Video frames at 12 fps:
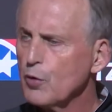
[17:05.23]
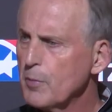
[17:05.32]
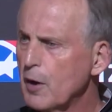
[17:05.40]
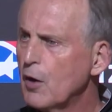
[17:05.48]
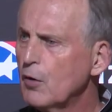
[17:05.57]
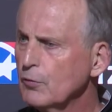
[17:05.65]
the
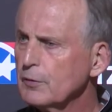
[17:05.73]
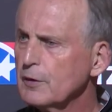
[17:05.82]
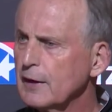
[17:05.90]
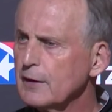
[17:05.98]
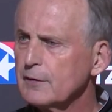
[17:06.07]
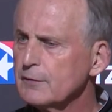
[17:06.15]
ball
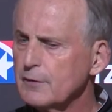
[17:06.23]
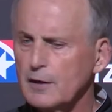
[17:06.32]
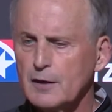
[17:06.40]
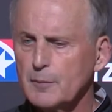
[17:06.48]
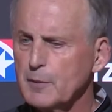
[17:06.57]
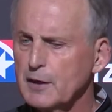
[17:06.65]
at
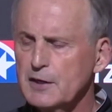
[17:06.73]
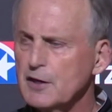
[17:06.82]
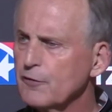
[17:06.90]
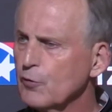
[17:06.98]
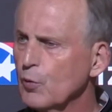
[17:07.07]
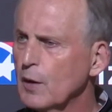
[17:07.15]
uh, many
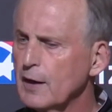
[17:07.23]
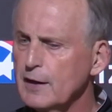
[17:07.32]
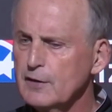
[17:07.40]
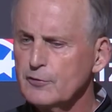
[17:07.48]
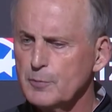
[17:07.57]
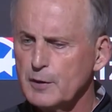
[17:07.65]
different
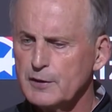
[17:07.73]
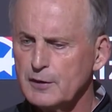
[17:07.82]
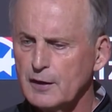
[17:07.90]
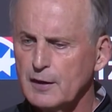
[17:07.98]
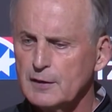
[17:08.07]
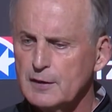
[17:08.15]
ways, but
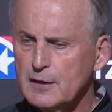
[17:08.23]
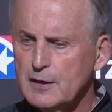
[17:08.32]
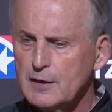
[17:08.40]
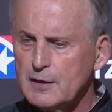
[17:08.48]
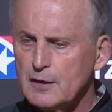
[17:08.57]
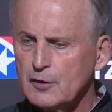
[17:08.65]
uh,
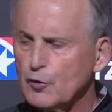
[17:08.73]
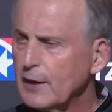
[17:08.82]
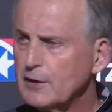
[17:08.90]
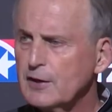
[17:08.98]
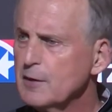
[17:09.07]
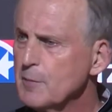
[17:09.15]
a
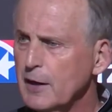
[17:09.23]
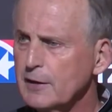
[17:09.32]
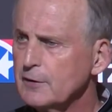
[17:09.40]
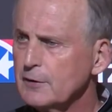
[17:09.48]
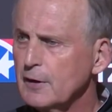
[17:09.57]
great teammate.